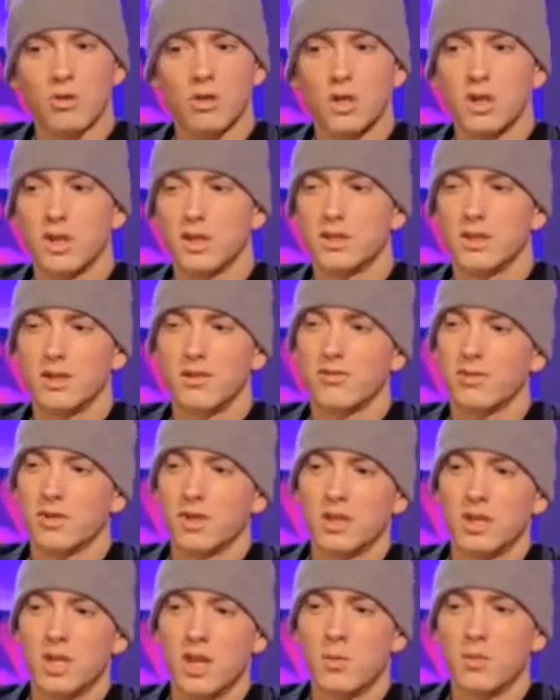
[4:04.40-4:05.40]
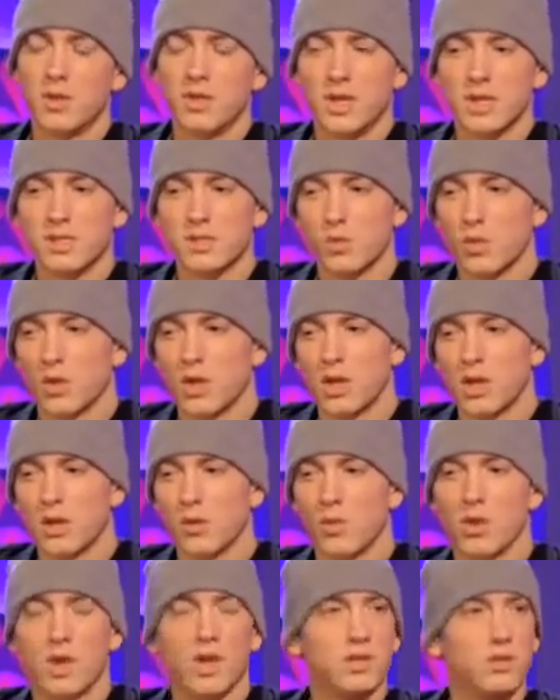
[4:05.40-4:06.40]
yeah, definitely. I mean, that's what
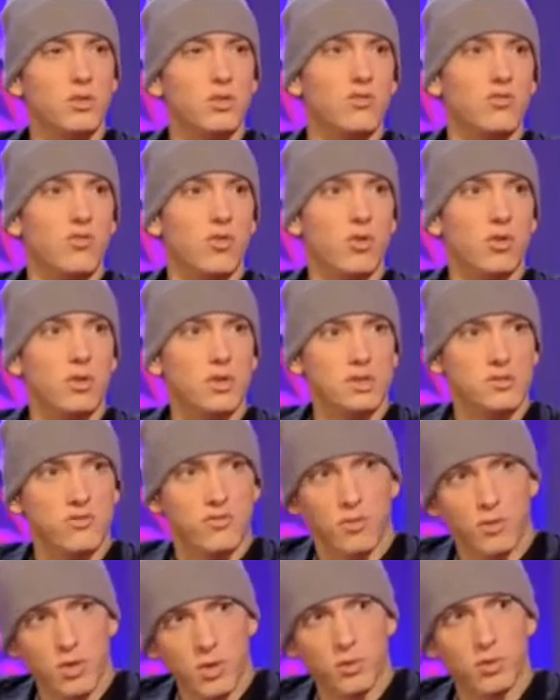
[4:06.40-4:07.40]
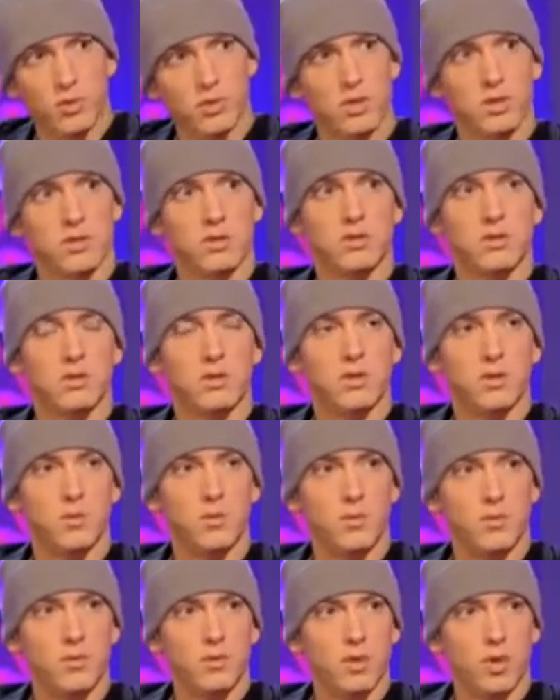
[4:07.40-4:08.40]
I do it for, is for people to
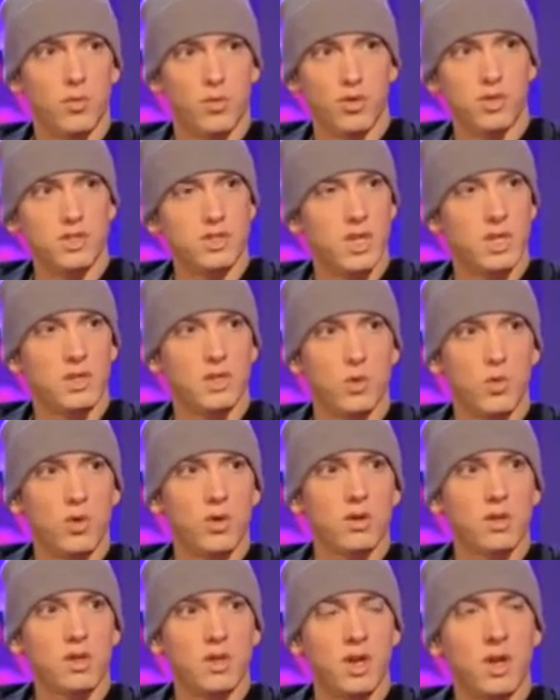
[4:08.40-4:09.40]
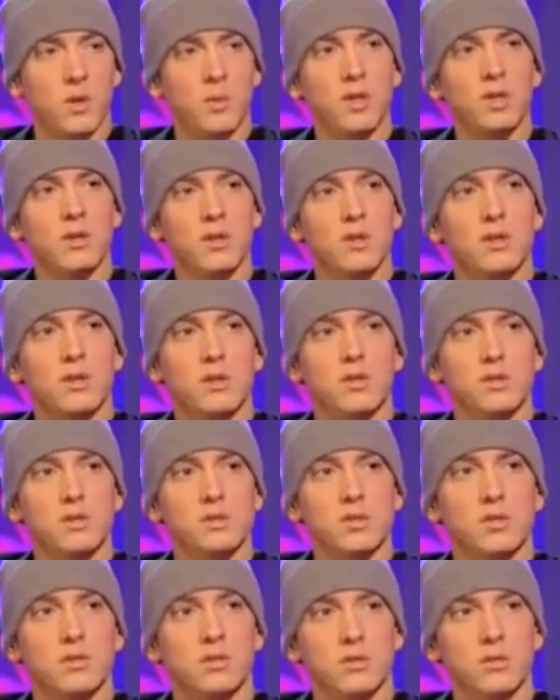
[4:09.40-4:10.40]
appreciate the work, you know what I mean?
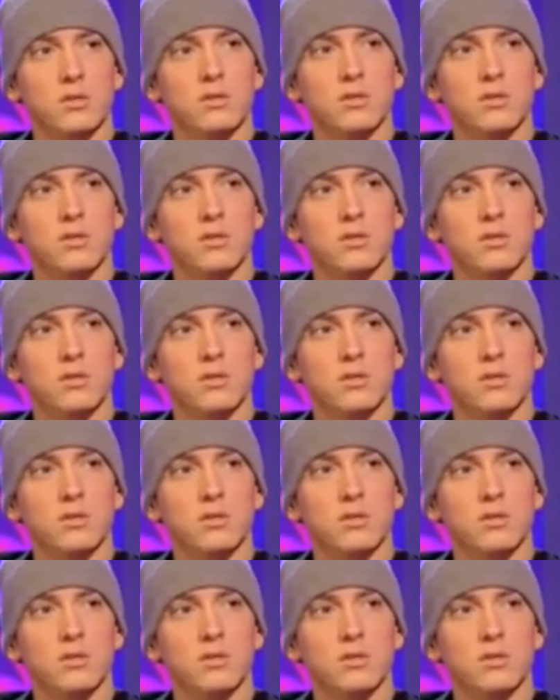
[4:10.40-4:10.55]
So.